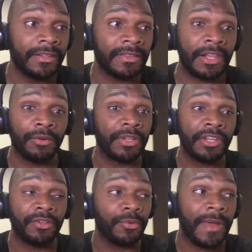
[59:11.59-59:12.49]
They don't need to
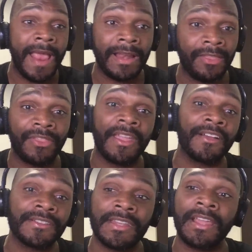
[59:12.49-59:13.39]
do anything else
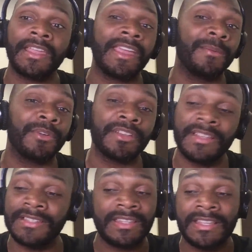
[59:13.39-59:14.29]
to that camera. It
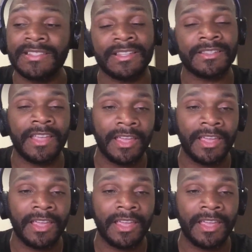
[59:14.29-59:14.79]
doesn't need 6K.